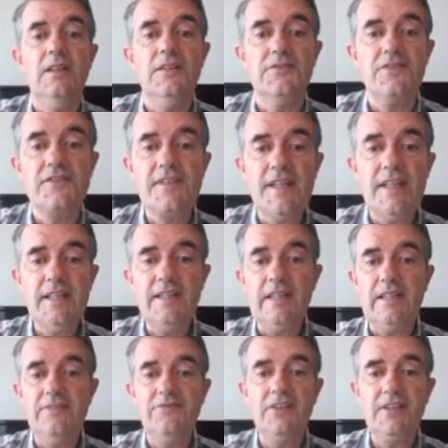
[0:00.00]
to say
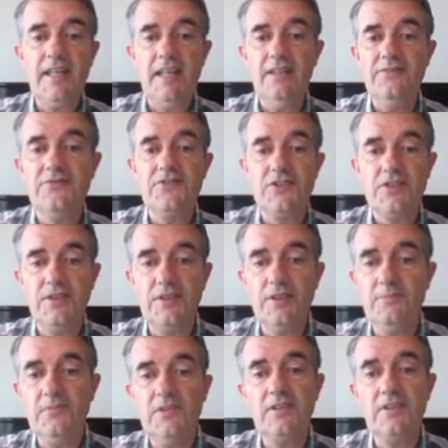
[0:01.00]
if a kth
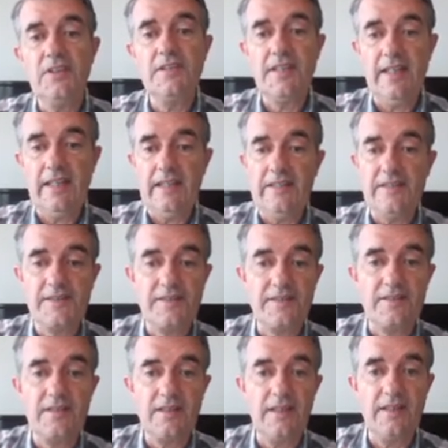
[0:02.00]
term contains
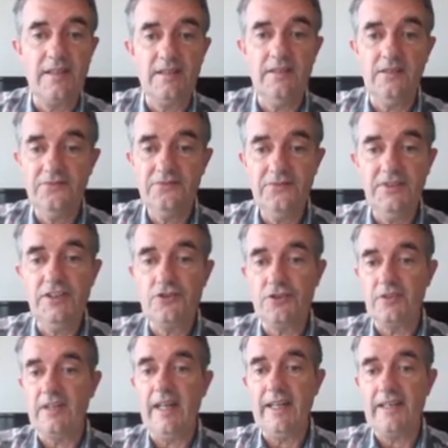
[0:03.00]
a
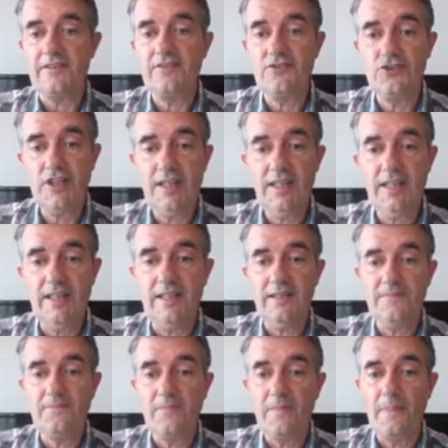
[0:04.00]
feature xj,
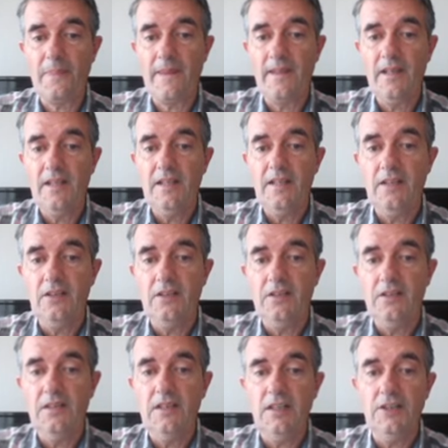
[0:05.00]

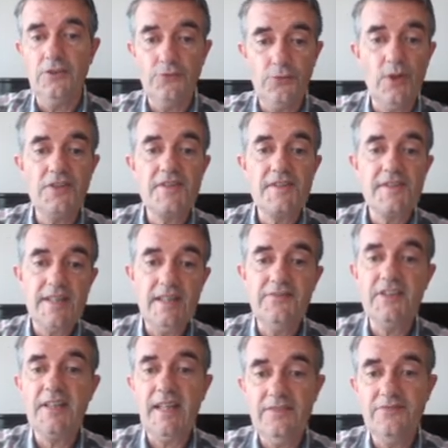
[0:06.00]
another one to say if a
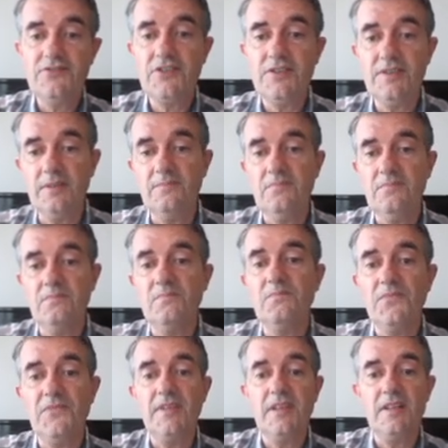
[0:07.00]
kth term
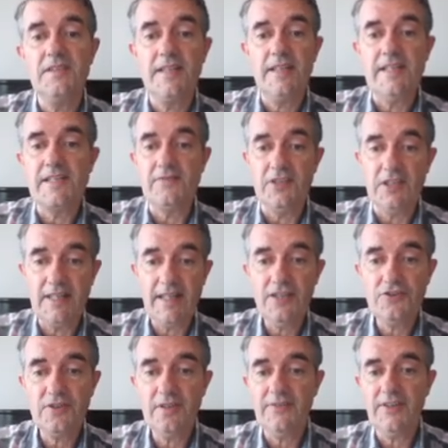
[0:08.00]
contains the
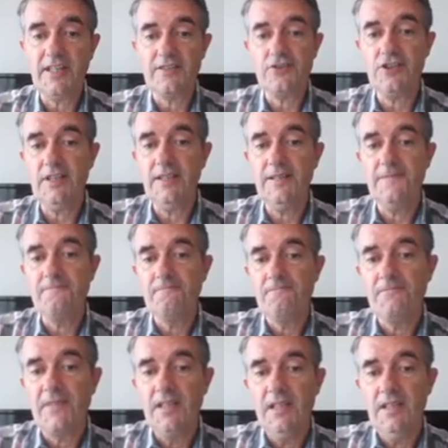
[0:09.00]
negation of xj,
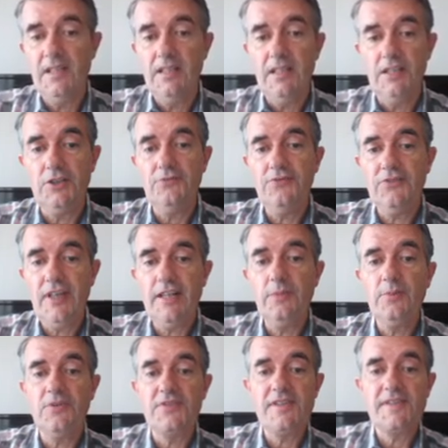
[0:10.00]
another
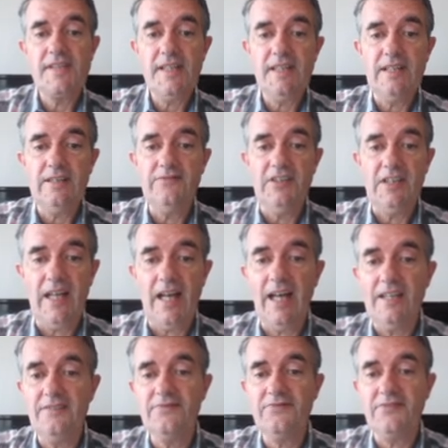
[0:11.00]
variable to say if the
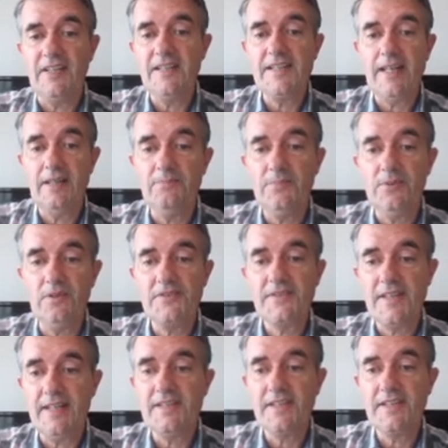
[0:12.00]
ith example
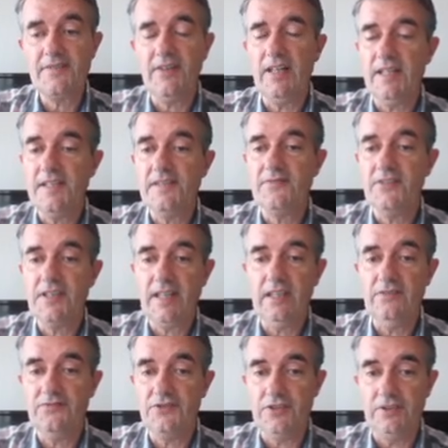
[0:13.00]
satisfies the
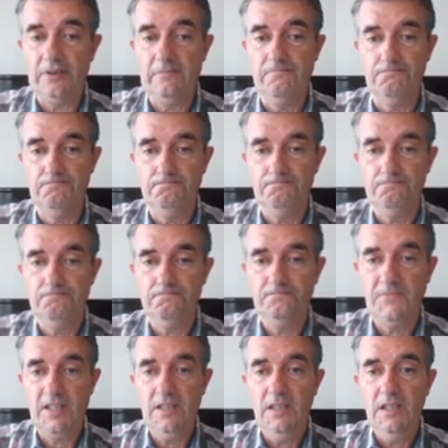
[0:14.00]
kth term.
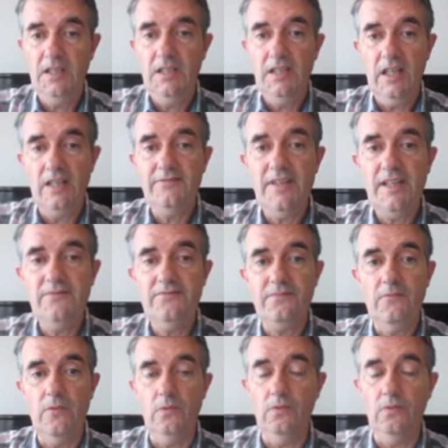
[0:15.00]
And then